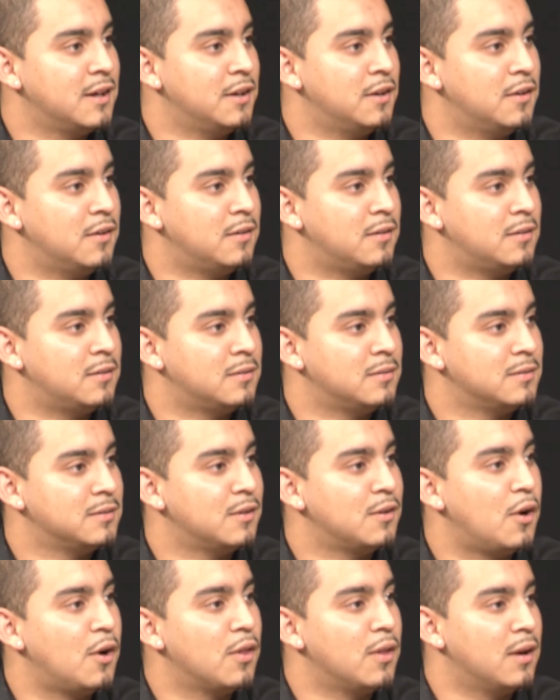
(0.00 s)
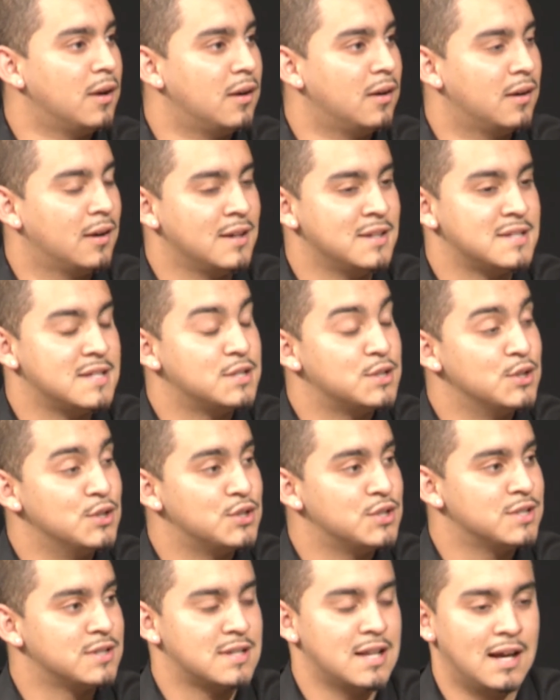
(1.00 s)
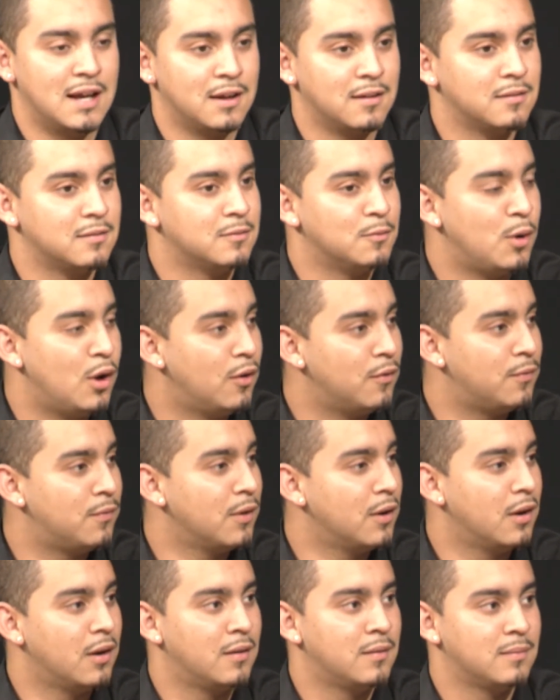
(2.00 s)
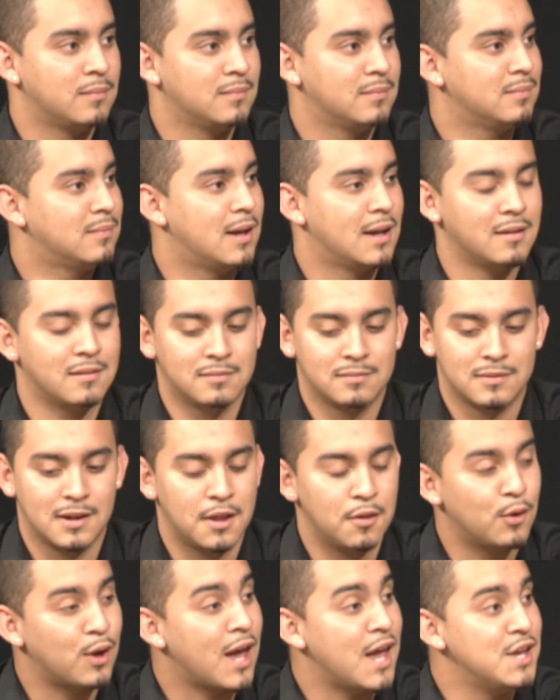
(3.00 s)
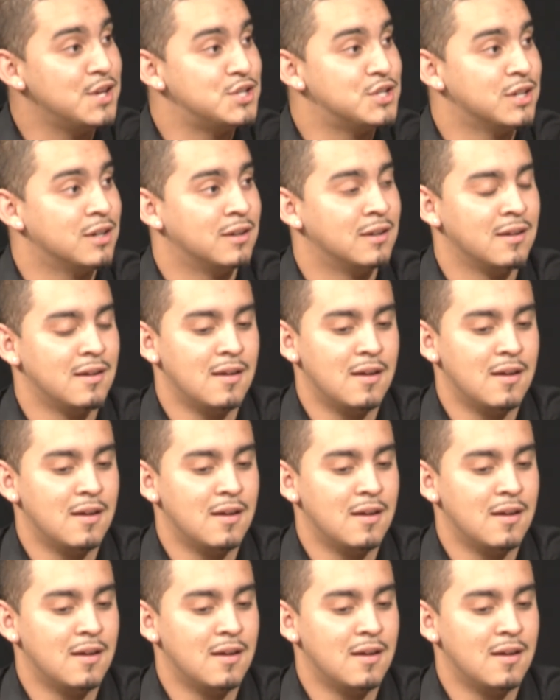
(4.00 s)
know, other institutions like welfare, like education.